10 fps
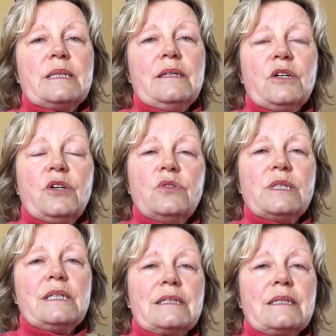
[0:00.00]
the
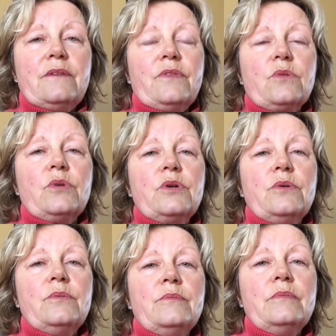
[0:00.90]
acoustics of the
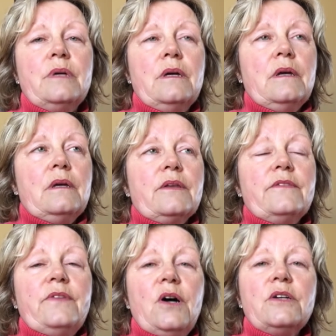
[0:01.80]
room, the
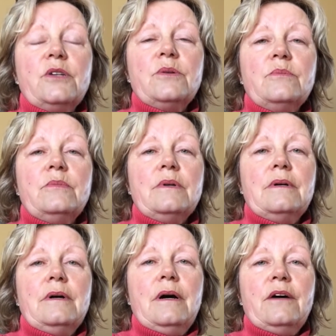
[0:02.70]
volume
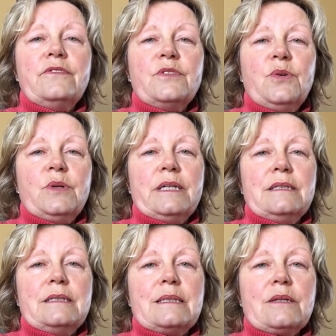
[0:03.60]
of
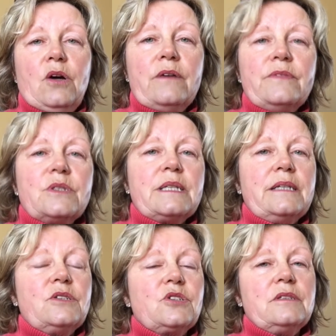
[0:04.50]
noise,
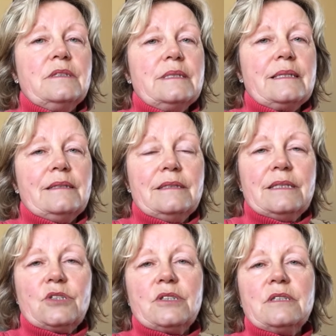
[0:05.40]
conversations and
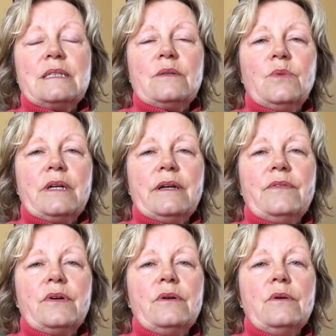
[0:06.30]
dishes and
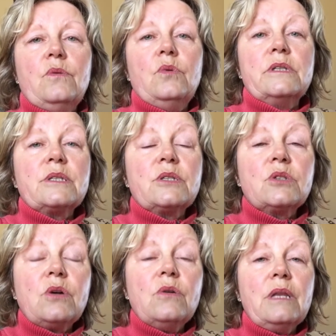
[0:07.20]
whatever was
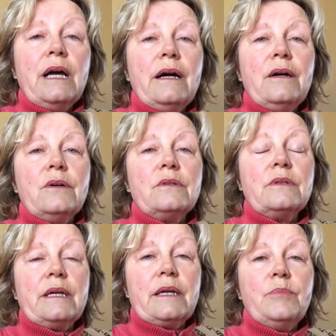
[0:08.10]
so loud
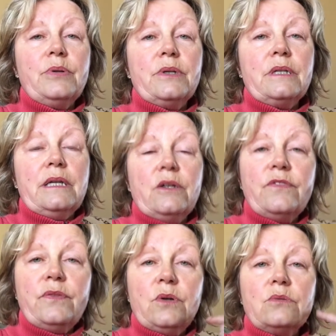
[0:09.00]
that I put
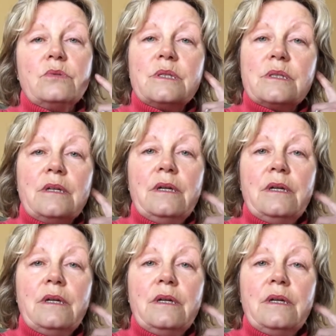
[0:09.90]
earphones